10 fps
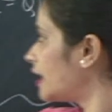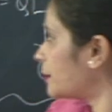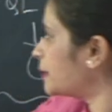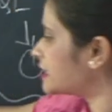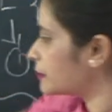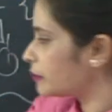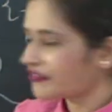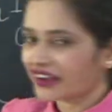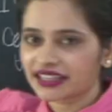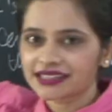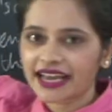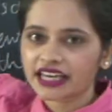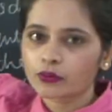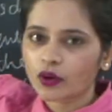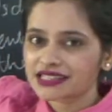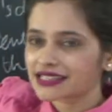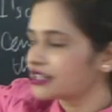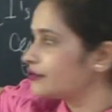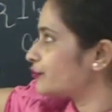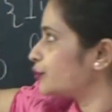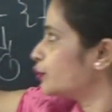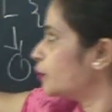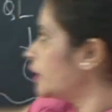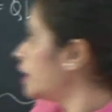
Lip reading: let me simplify the diagram once again for you.